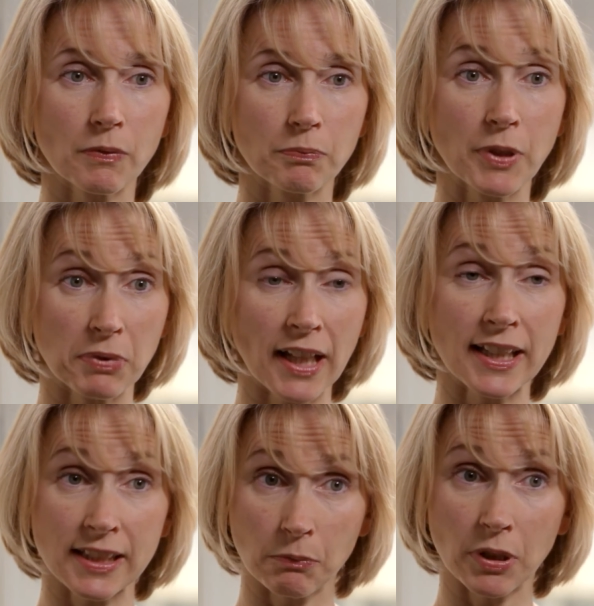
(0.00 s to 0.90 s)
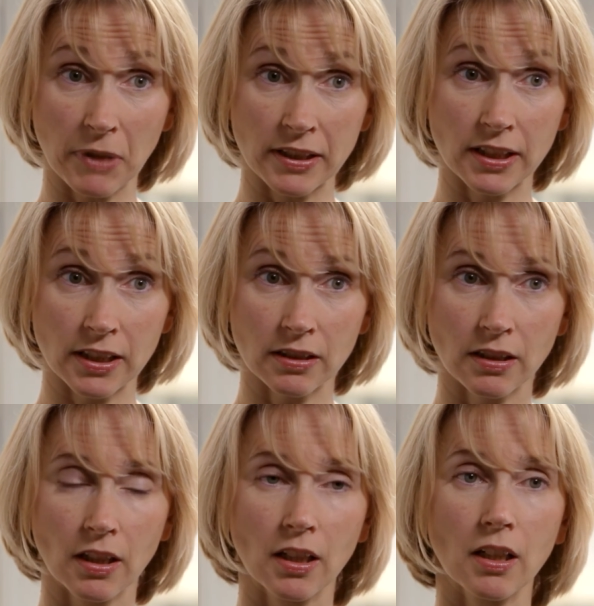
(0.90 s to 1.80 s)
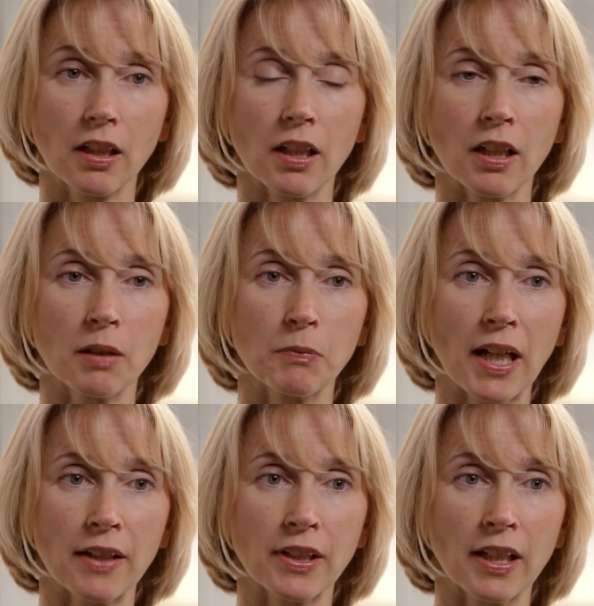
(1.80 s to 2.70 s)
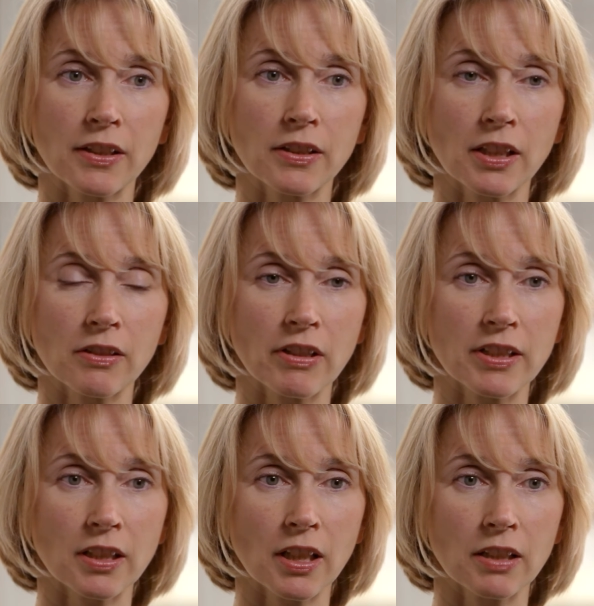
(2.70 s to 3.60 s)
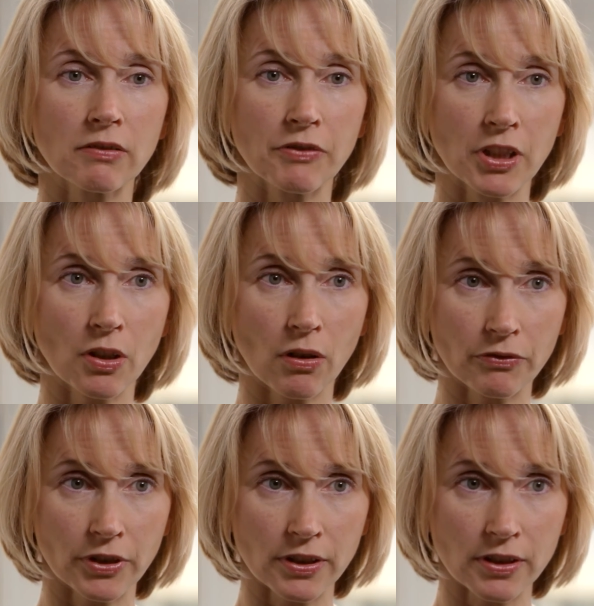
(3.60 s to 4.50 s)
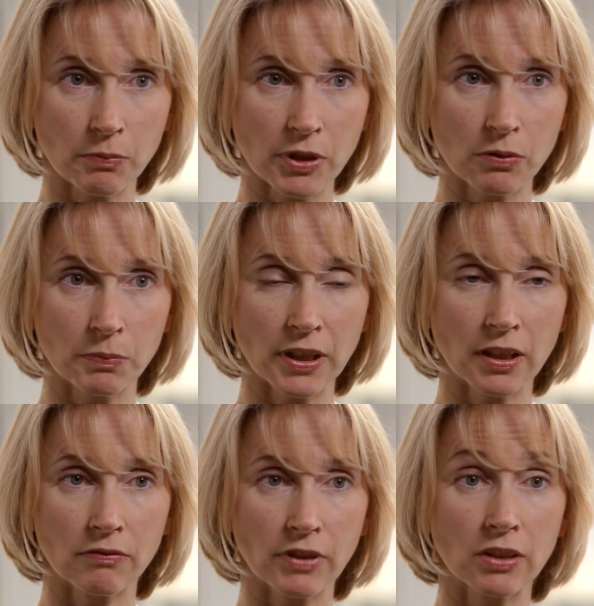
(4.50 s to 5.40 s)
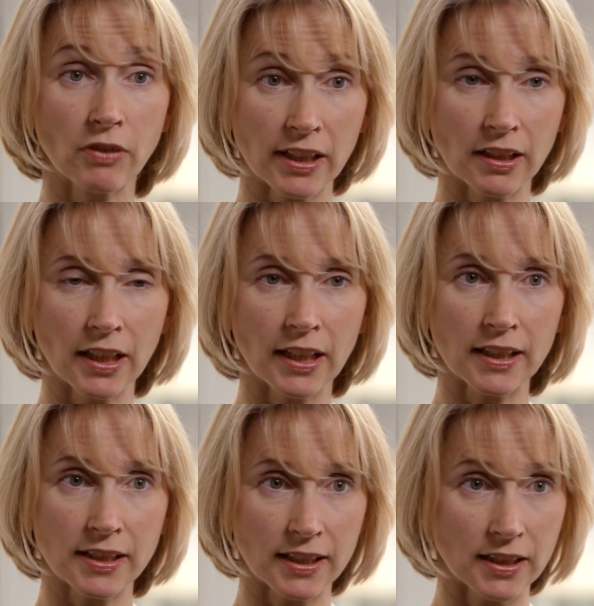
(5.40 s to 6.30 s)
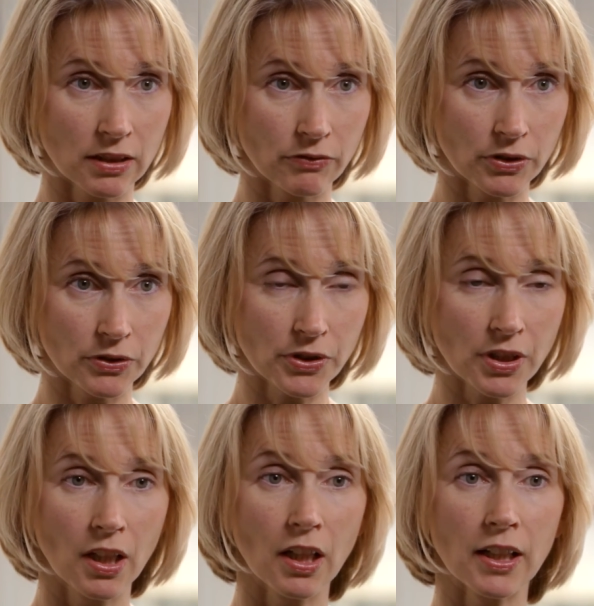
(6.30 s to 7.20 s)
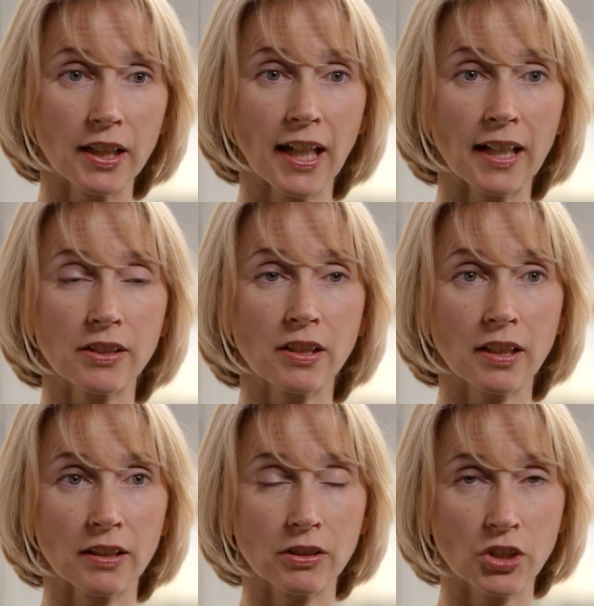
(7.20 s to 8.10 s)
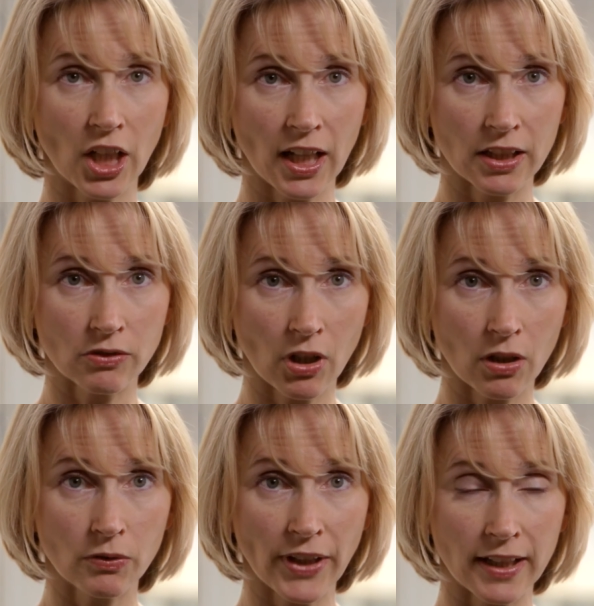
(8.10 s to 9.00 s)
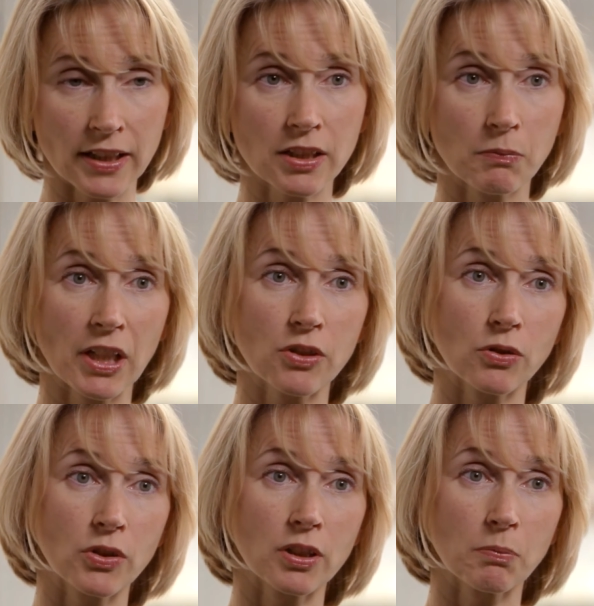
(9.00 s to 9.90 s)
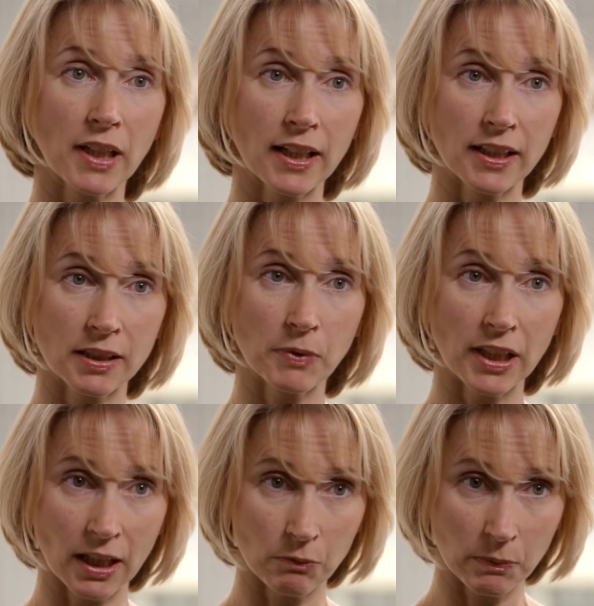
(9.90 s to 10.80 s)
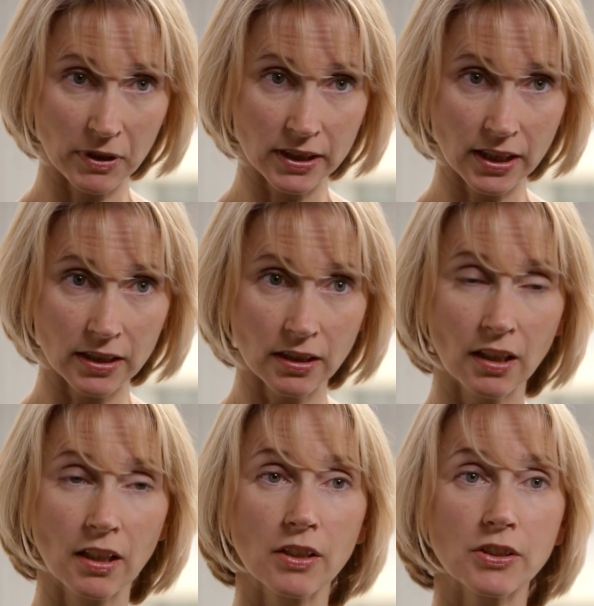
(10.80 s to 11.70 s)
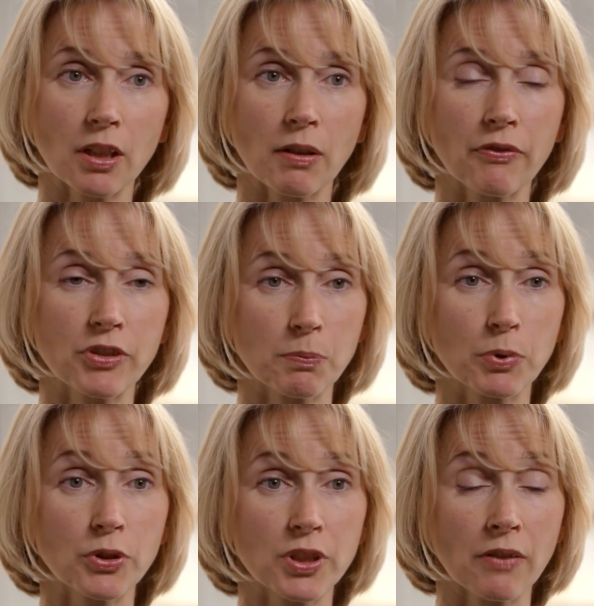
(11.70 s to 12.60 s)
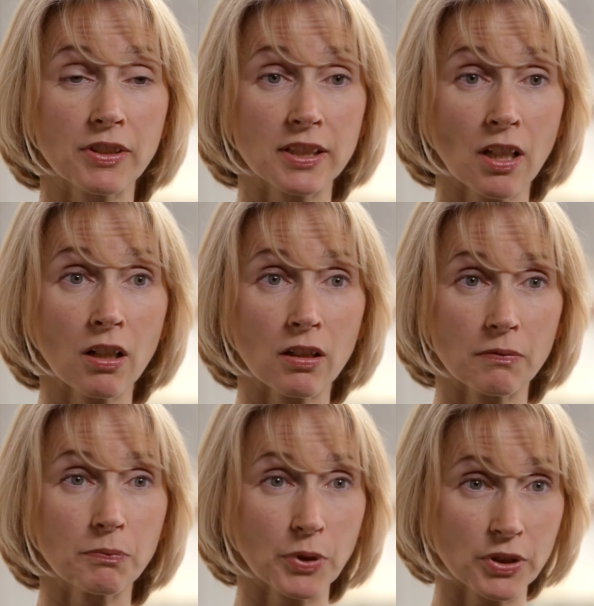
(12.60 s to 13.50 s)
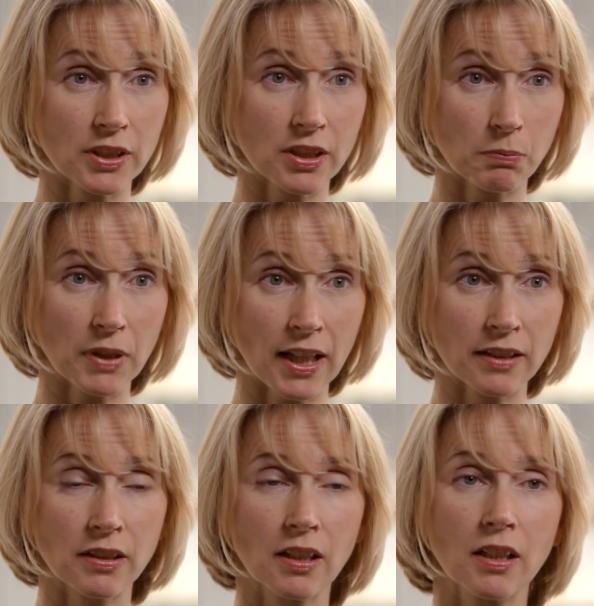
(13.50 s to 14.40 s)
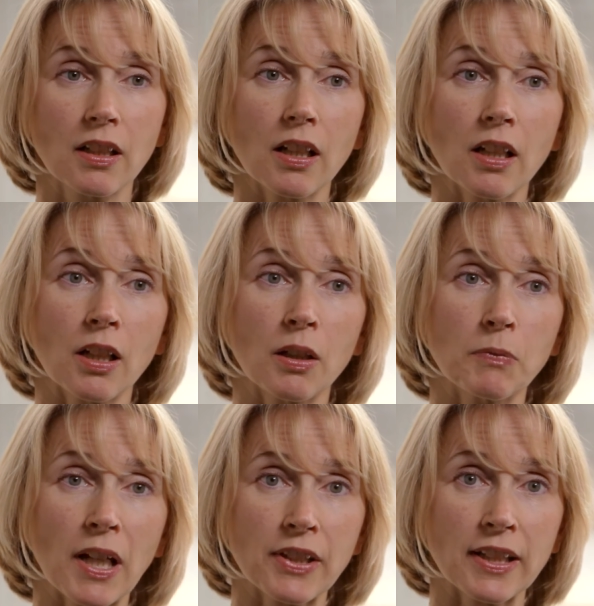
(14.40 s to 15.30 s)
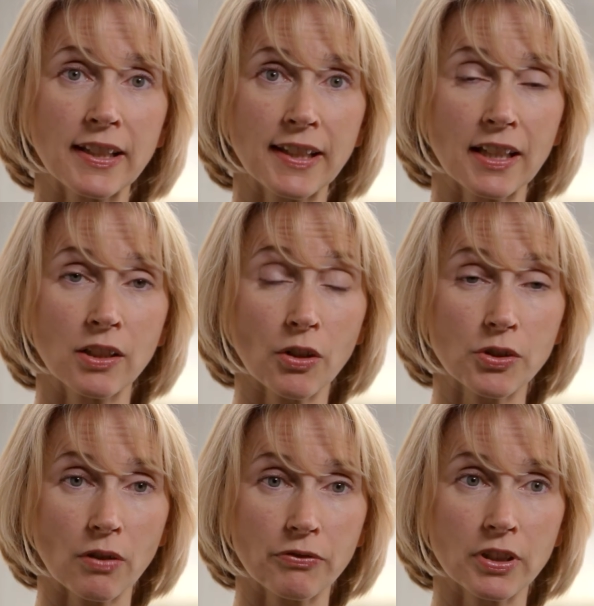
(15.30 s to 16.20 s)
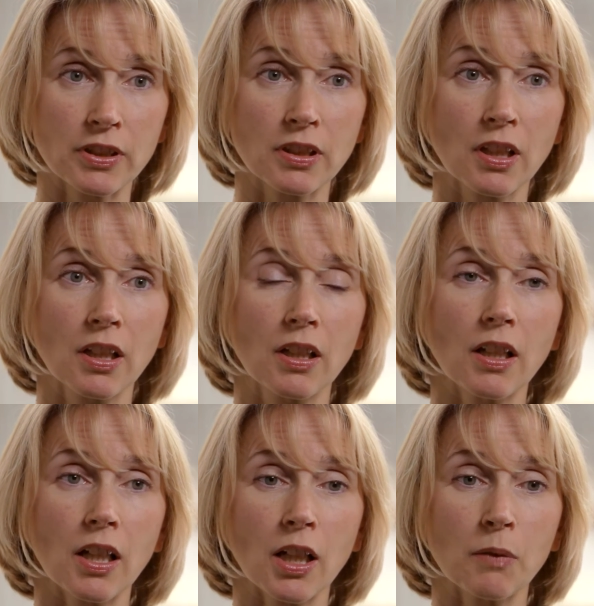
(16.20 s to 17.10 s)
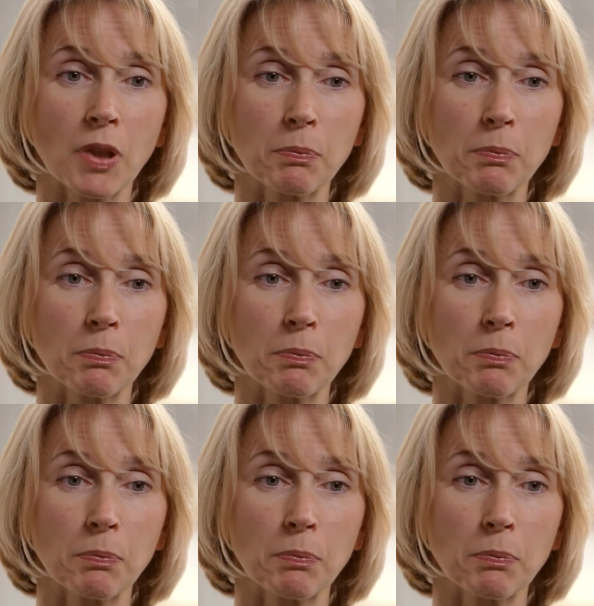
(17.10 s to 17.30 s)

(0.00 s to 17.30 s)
the plan is implemented, and then there is a review conference which will be convened regularly at set intervals, and again the chair's role then is to make sure that the plan is being implemented. So if support services are put into the plan and then they're not offered, a